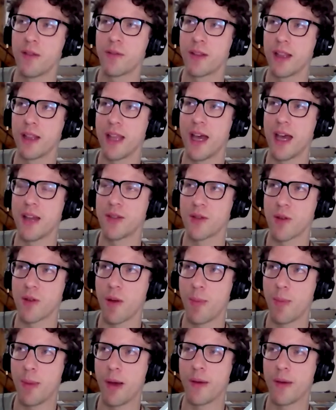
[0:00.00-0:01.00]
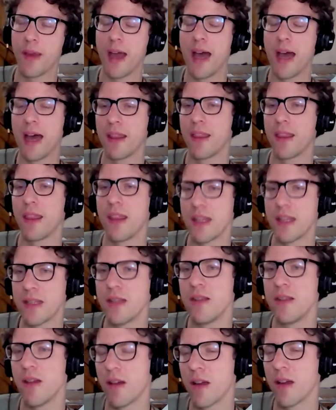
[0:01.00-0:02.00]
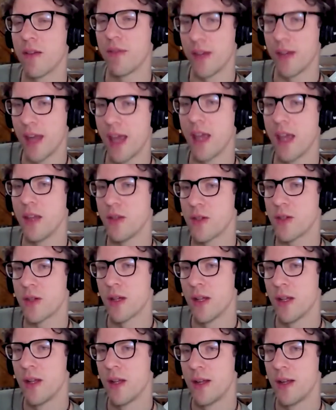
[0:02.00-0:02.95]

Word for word: of gland dropout at this young of an age,